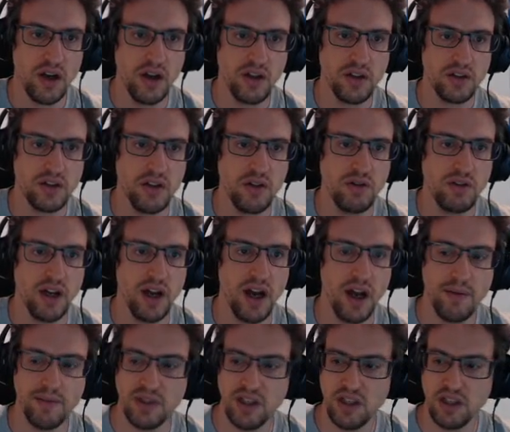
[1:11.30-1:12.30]
2
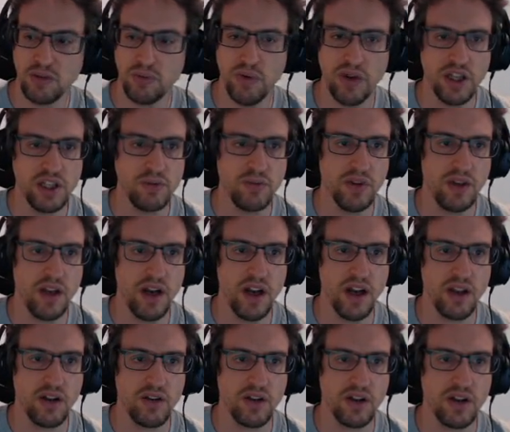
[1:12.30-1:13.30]
times the displacement, and I
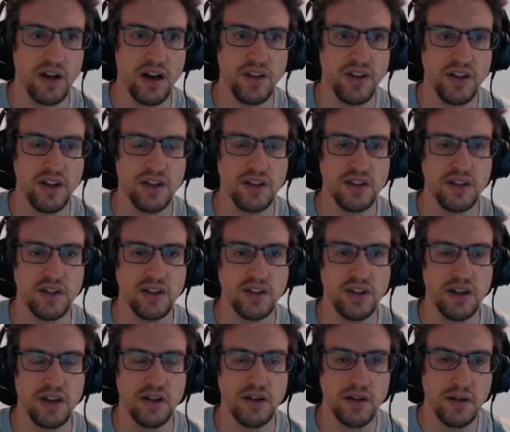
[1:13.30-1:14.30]
click on the distance
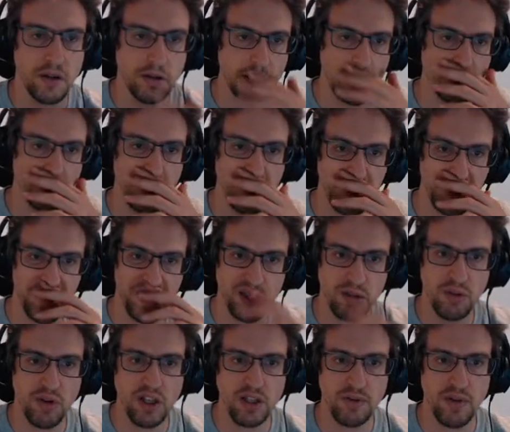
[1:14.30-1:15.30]
here, because that's basically
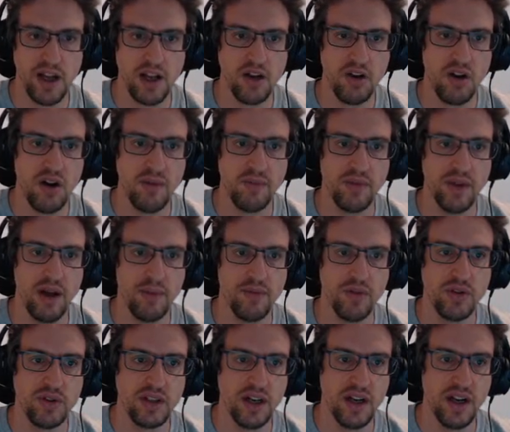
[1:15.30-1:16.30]
displacement. I know I'm
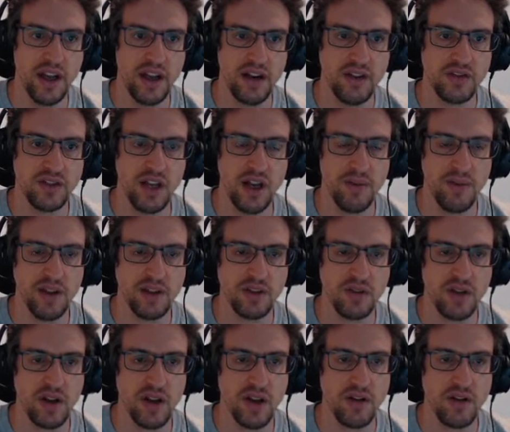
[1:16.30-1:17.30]
losing a negative sign, but that's
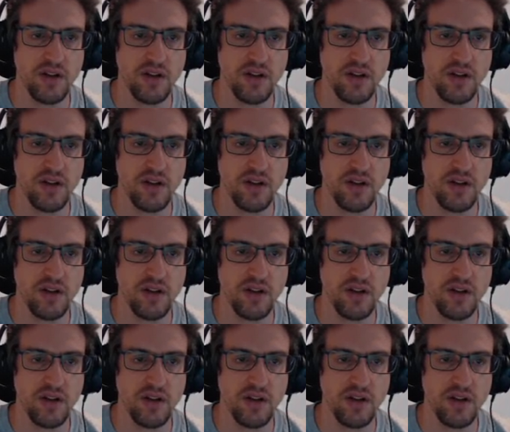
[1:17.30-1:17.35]
okay.